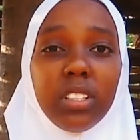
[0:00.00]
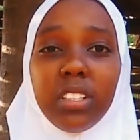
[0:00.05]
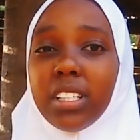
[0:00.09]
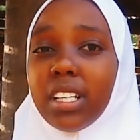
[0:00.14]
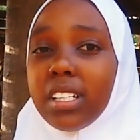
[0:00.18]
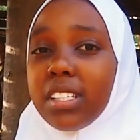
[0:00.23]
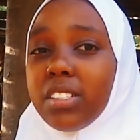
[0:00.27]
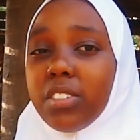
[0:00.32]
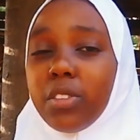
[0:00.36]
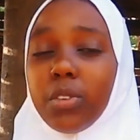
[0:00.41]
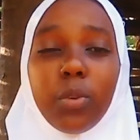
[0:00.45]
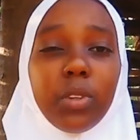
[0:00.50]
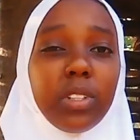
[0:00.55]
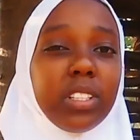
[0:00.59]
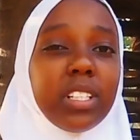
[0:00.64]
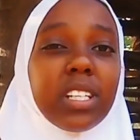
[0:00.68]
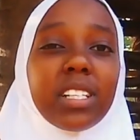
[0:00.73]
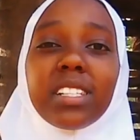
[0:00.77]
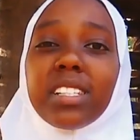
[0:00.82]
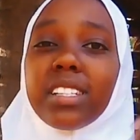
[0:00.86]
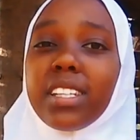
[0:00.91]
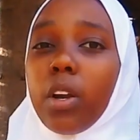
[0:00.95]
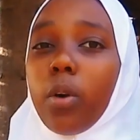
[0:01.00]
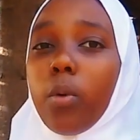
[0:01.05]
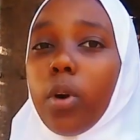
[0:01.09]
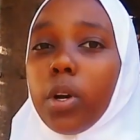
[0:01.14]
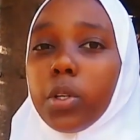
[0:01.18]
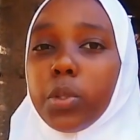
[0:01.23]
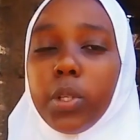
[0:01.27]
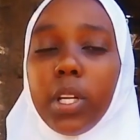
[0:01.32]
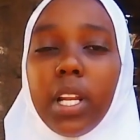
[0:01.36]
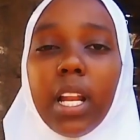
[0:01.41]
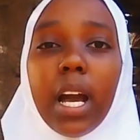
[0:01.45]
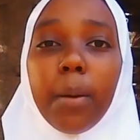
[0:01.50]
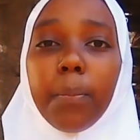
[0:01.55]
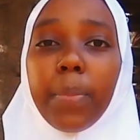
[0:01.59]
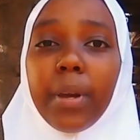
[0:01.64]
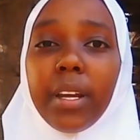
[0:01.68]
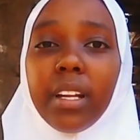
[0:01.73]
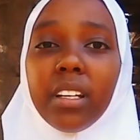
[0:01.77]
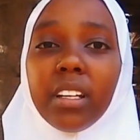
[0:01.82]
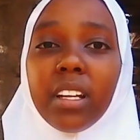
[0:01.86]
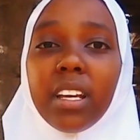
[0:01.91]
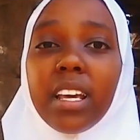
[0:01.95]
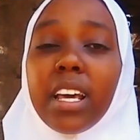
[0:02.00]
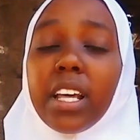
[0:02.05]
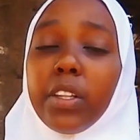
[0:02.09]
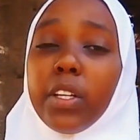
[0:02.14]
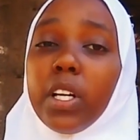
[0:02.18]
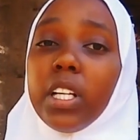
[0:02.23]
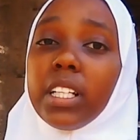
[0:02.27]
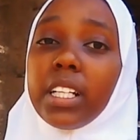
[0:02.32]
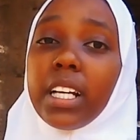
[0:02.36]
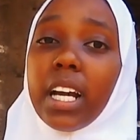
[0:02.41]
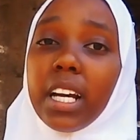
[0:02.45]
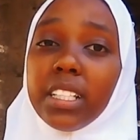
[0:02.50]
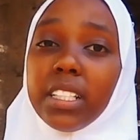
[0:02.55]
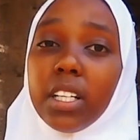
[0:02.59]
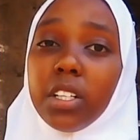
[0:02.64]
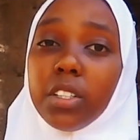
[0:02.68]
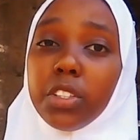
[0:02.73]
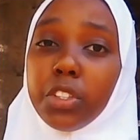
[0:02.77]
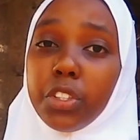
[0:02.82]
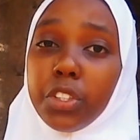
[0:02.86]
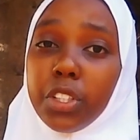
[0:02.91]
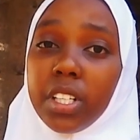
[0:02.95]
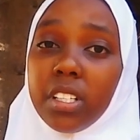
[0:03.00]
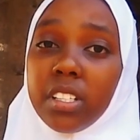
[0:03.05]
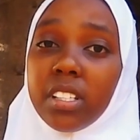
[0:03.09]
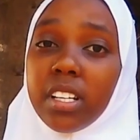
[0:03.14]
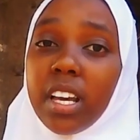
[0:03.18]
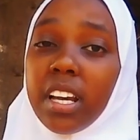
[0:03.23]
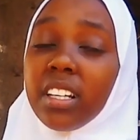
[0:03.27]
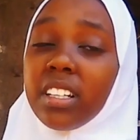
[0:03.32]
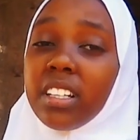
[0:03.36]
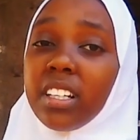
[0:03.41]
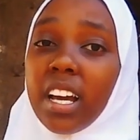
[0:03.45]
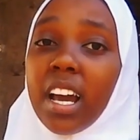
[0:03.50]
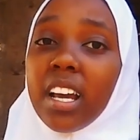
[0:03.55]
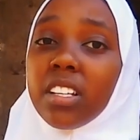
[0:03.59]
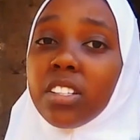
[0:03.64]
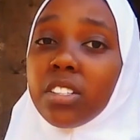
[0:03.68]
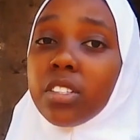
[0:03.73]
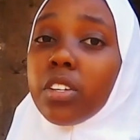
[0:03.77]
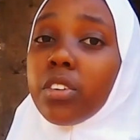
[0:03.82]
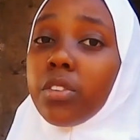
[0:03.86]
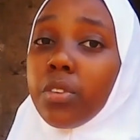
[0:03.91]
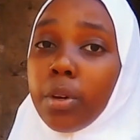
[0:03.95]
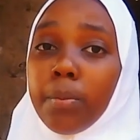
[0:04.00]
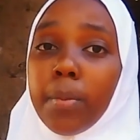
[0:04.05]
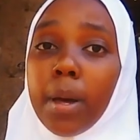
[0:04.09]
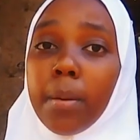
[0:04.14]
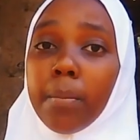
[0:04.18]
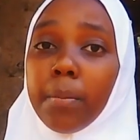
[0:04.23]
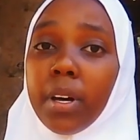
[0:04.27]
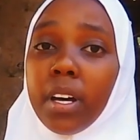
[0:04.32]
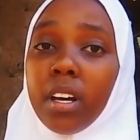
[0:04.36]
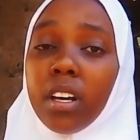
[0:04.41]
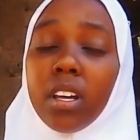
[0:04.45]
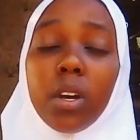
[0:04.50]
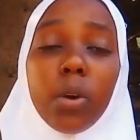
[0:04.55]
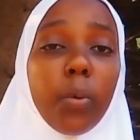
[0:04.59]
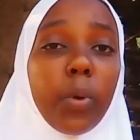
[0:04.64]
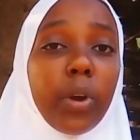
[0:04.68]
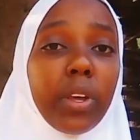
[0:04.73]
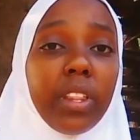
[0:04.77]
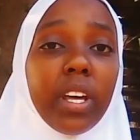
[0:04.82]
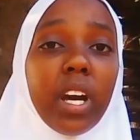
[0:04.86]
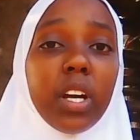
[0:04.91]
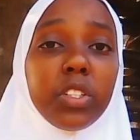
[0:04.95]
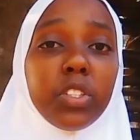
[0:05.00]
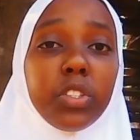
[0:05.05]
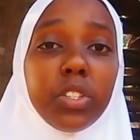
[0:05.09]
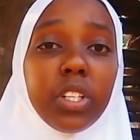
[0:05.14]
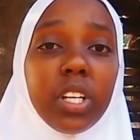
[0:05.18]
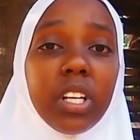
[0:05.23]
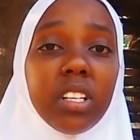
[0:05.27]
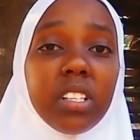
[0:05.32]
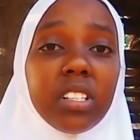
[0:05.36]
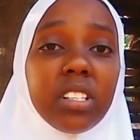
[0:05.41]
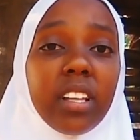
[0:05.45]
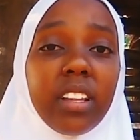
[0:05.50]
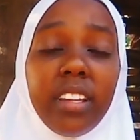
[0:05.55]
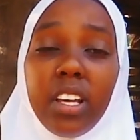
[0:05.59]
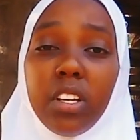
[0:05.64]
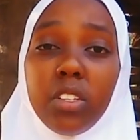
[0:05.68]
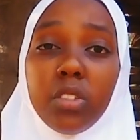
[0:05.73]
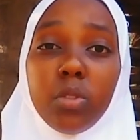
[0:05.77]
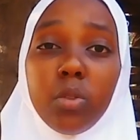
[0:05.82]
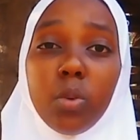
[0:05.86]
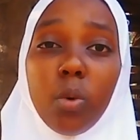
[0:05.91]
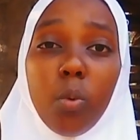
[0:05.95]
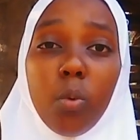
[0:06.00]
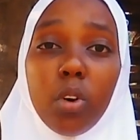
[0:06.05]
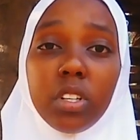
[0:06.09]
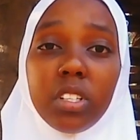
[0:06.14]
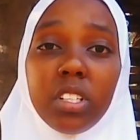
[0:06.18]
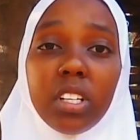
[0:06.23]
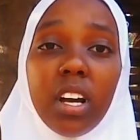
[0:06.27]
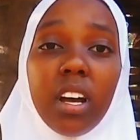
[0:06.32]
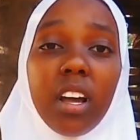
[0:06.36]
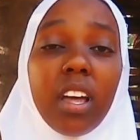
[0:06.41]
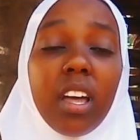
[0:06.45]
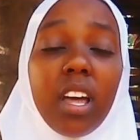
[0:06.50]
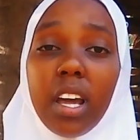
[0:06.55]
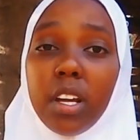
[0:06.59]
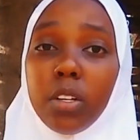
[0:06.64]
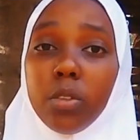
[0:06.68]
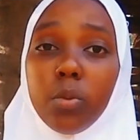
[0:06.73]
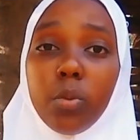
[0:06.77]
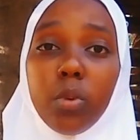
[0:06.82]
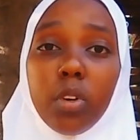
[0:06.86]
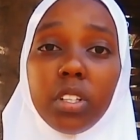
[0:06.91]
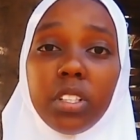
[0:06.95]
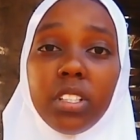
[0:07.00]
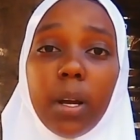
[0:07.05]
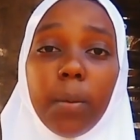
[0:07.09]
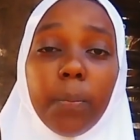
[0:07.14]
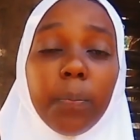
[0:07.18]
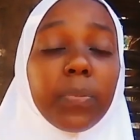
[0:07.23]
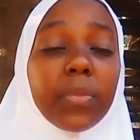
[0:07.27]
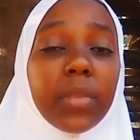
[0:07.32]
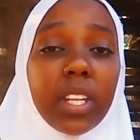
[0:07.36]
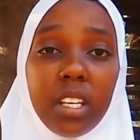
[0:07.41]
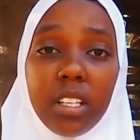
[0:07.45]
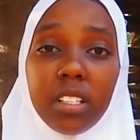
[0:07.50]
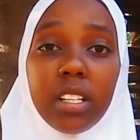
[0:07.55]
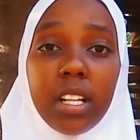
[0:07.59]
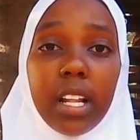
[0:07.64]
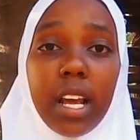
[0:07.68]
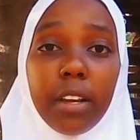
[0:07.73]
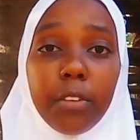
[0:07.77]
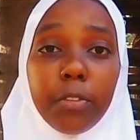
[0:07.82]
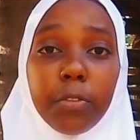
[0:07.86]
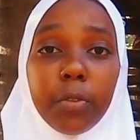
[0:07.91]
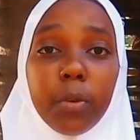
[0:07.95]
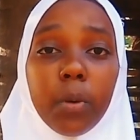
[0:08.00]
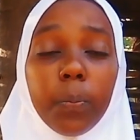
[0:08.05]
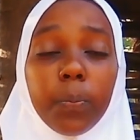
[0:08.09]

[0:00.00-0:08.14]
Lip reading: just think what will happen. They'll cut down trees, and guys, remember, without trees there is no water, and water is life.